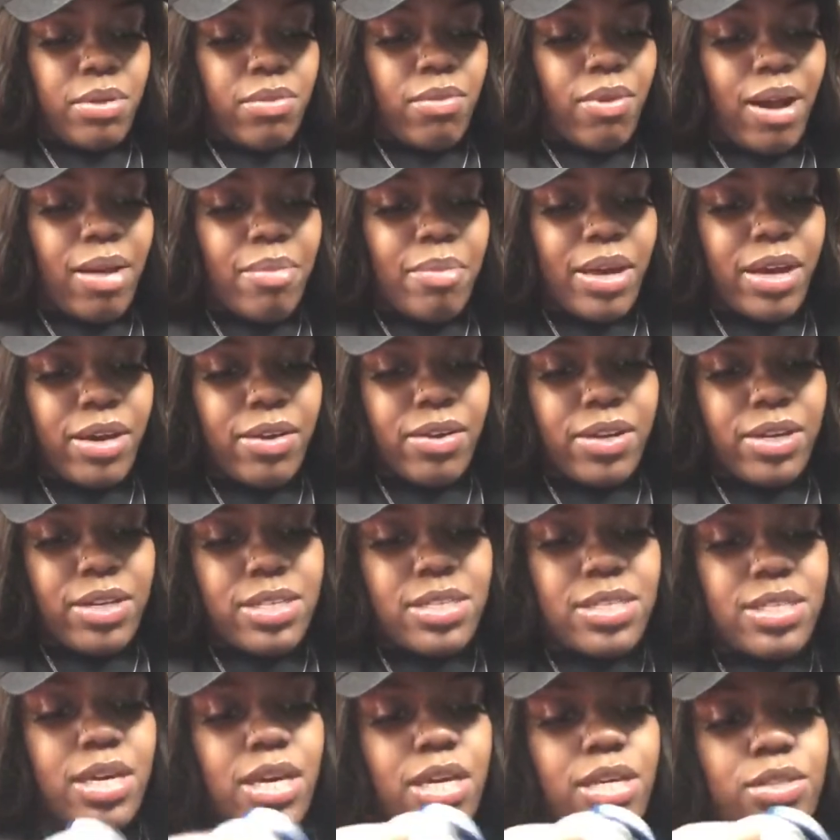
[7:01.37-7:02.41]
right back on
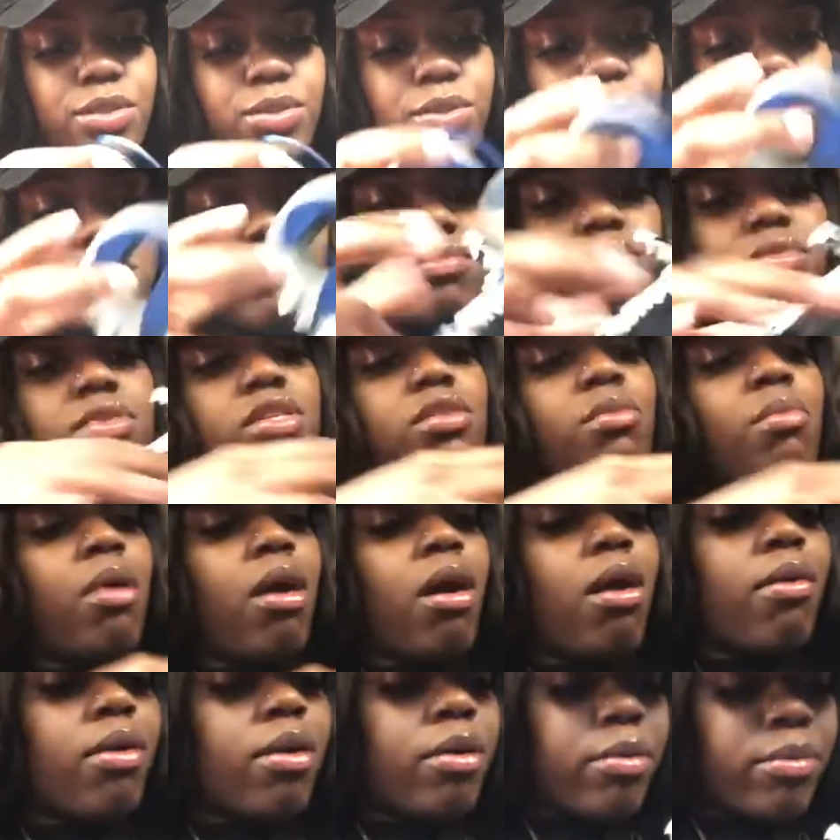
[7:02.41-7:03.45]
this schedule
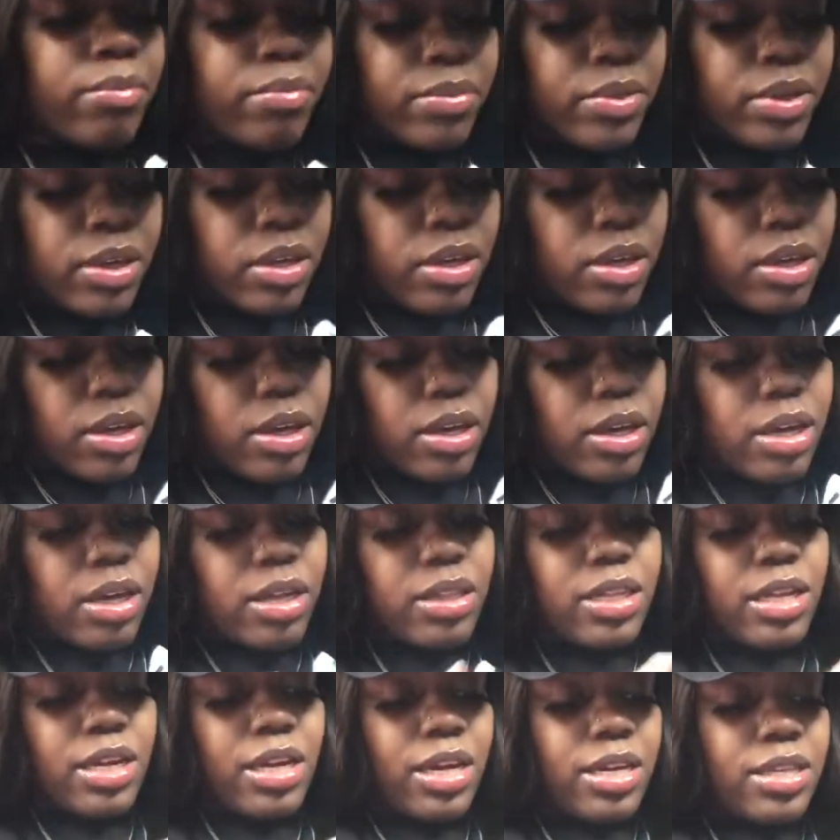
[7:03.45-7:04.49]
tomorrow
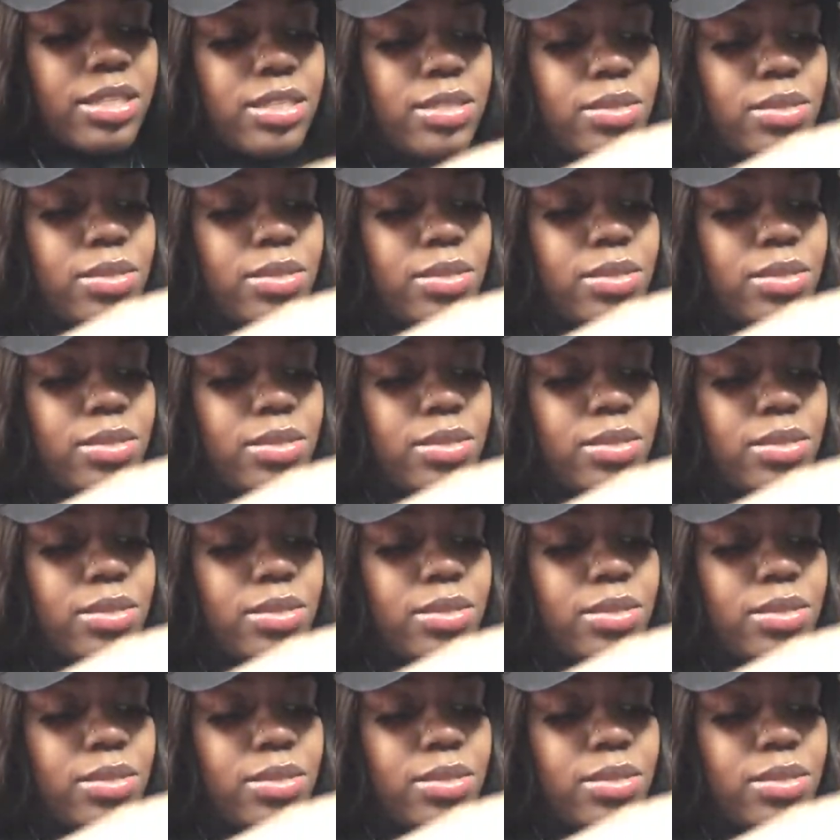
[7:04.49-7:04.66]
and the next